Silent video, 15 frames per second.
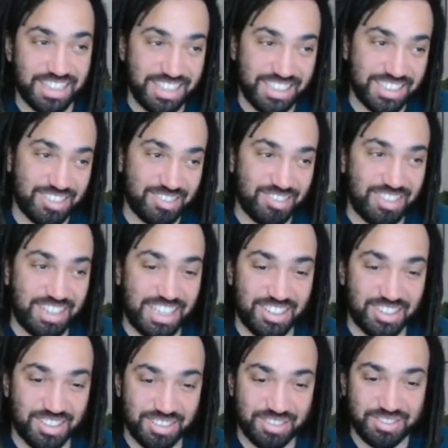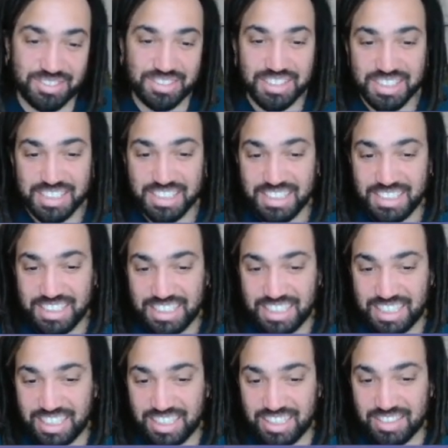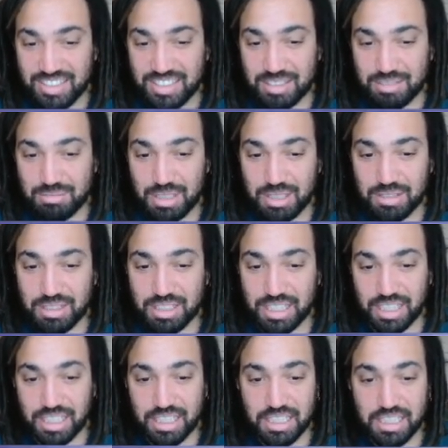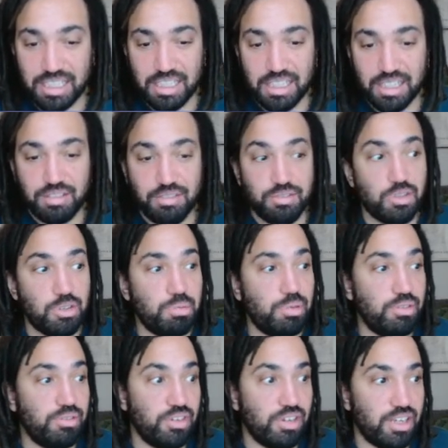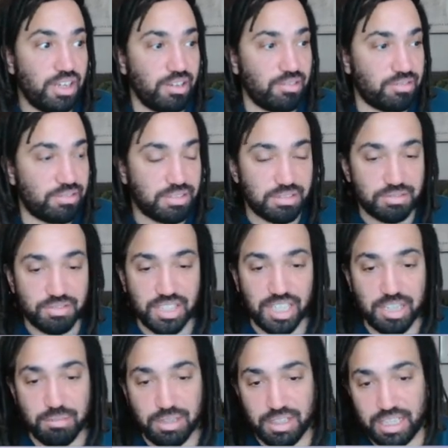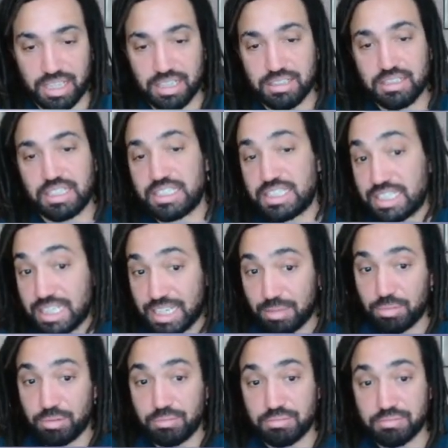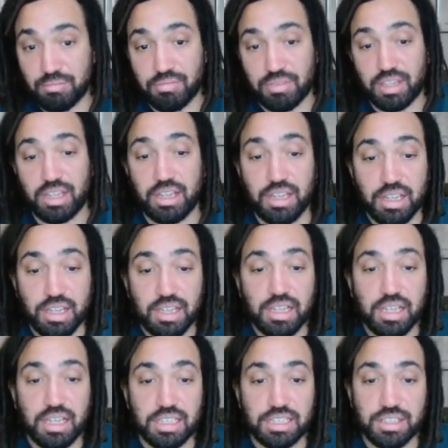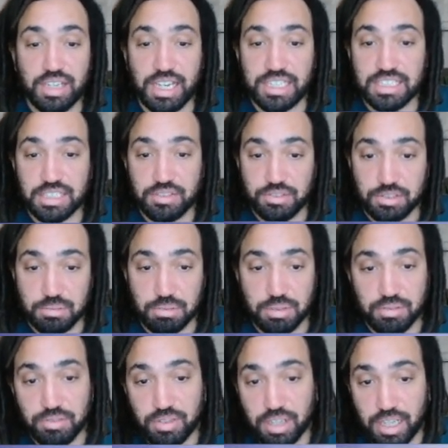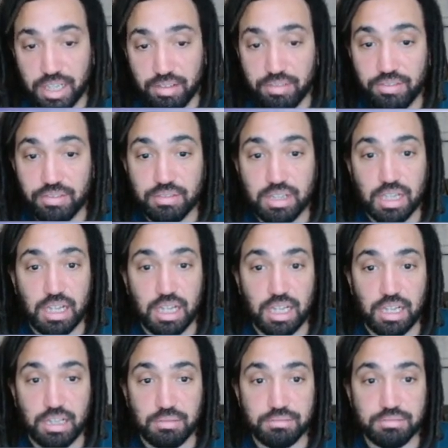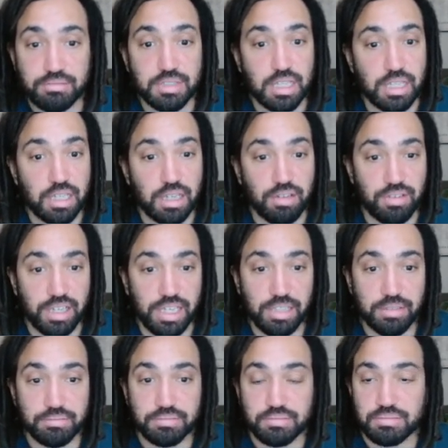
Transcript: That's well off. Holy moly. 4.5. Forget about that. That didn't happen. So x is 4.5. Um, lovely.